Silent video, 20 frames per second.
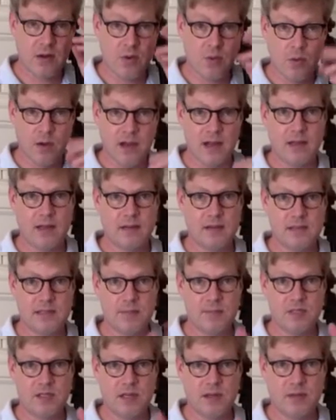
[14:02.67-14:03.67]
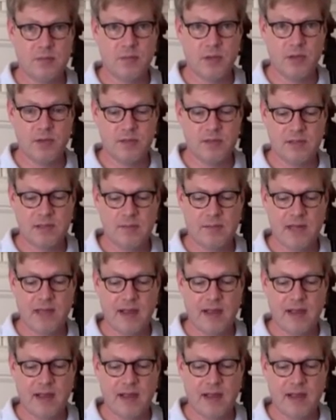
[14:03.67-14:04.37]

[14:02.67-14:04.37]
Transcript: know why some cello bows seem